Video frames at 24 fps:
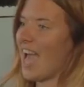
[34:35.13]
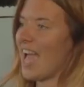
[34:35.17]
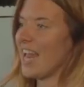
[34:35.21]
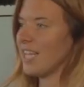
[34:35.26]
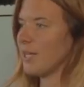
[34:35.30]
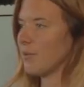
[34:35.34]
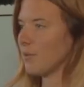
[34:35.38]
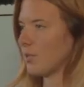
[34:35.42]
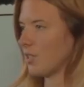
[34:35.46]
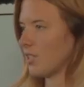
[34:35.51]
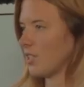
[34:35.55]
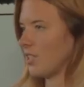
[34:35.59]

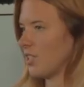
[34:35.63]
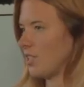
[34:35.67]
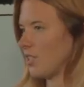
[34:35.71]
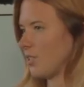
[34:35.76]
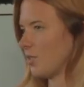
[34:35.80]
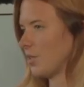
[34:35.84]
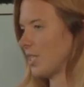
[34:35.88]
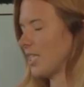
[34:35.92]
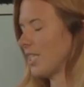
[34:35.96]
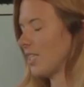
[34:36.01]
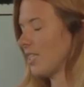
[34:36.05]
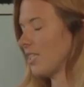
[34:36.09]
Anyone can
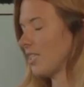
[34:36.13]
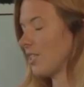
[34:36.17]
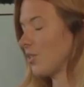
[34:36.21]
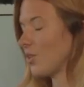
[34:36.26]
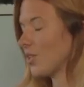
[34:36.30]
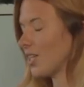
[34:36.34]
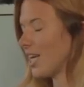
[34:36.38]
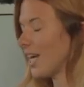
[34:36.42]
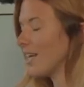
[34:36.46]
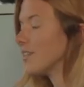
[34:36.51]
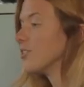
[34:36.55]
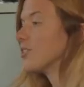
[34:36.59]
do it.
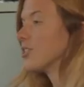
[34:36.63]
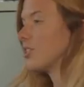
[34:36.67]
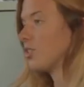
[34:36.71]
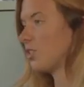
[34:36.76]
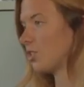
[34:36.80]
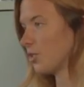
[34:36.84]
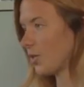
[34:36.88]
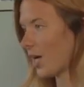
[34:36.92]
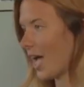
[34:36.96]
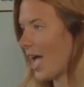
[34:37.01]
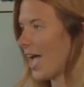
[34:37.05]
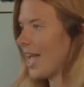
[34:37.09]
You can
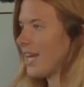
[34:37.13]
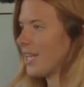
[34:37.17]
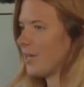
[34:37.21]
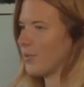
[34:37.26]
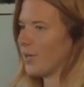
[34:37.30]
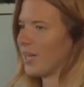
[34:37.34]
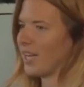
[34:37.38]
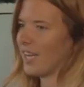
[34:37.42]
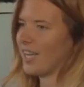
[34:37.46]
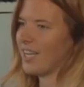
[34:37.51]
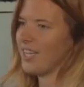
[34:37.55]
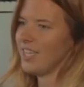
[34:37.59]
actually do it
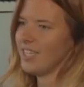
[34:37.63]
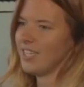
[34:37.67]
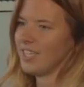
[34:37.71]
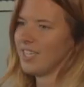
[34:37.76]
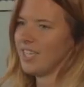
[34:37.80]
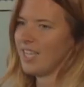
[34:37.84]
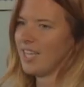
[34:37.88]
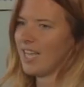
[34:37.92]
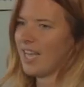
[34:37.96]
anywhere.